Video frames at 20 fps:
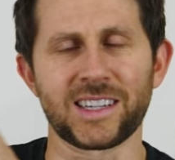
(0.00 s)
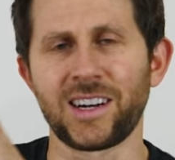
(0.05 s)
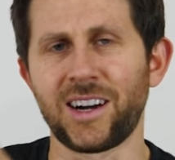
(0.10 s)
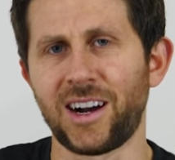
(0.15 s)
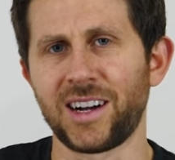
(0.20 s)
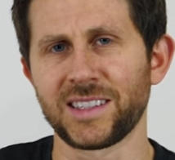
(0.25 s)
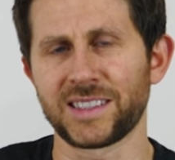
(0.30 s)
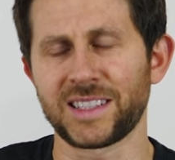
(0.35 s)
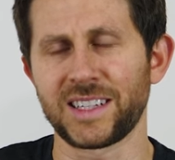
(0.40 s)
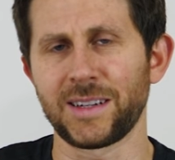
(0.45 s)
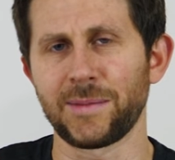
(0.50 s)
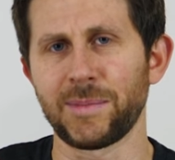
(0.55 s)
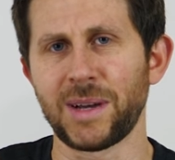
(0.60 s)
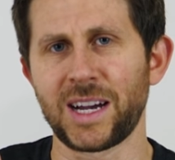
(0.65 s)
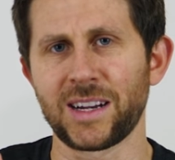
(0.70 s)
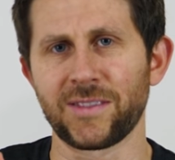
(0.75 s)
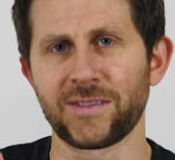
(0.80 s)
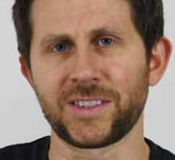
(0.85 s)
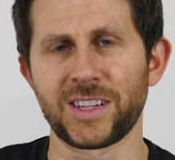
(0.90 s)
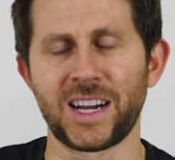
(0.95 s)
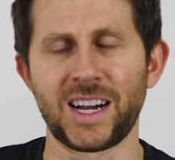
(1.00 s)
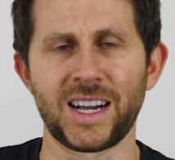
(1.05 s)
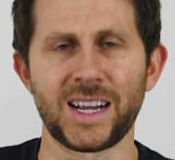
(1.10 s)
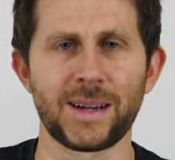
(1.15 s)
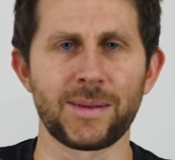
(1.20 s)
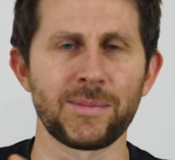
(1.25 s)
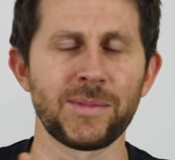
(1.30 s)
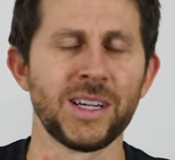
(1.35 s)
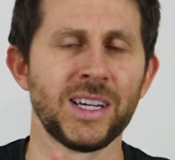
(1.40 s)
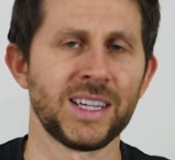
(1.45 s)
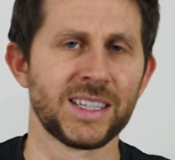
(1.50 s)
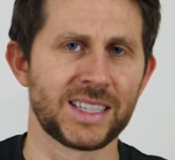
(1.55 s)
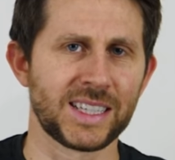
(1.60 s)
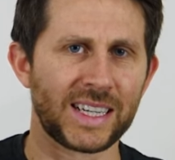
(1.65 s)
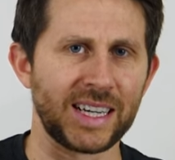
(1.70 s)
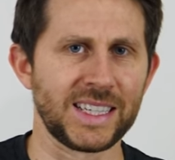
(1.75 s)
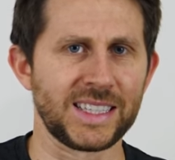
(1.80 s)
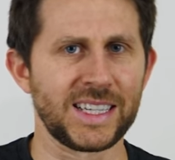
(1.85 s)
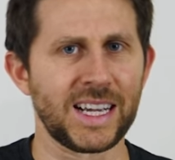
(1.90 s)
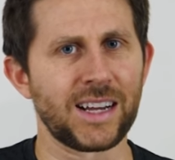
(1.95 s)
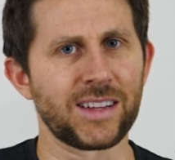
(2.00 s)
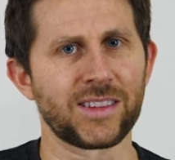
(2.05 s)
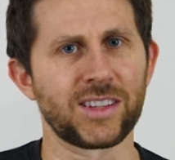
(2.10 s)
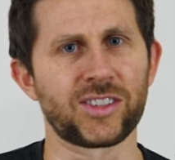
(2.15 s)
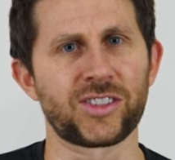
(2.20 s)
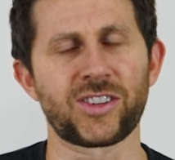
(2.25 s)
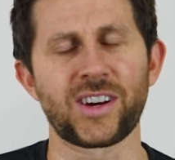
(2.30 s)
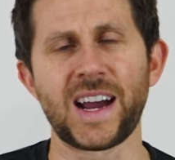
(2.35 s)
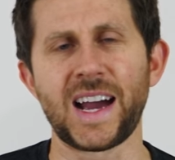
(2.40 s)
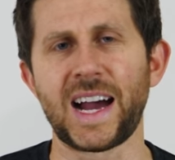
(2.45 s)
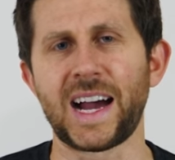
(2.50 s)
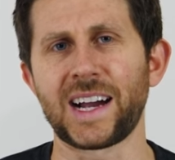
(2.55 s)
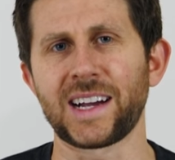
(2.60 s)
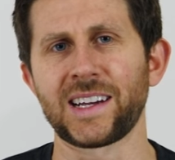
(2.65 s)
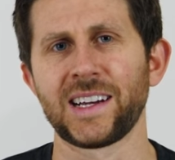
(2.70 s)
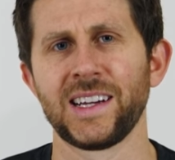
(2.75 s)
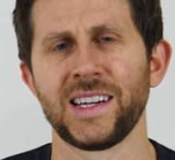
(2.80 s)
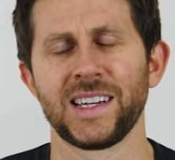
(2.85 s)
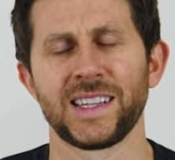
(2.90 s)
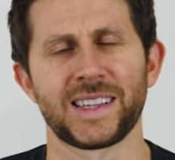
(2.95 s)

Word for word: constant amount of time to get down the track.